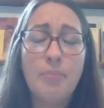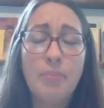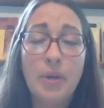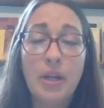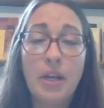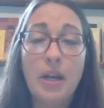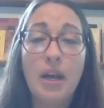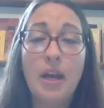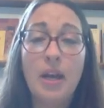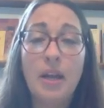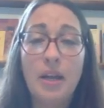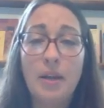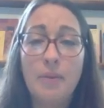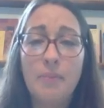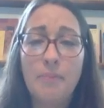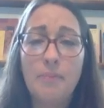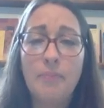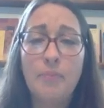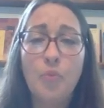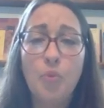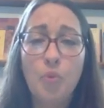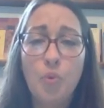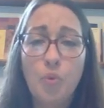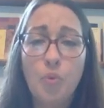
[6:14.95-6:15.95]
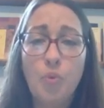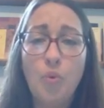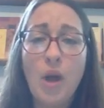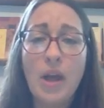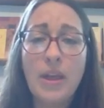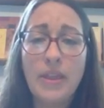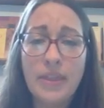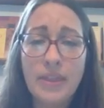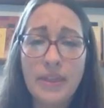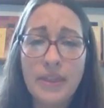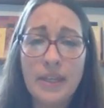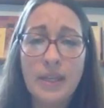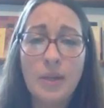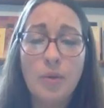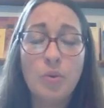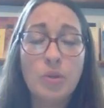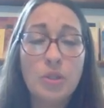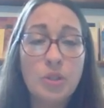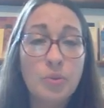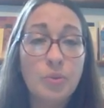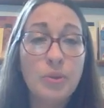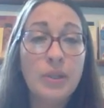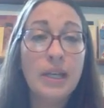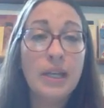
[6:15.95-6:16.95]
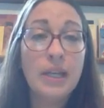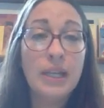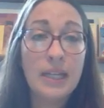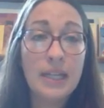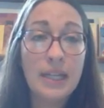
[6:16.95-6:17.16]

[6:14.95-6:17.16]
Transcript: but I think once we kind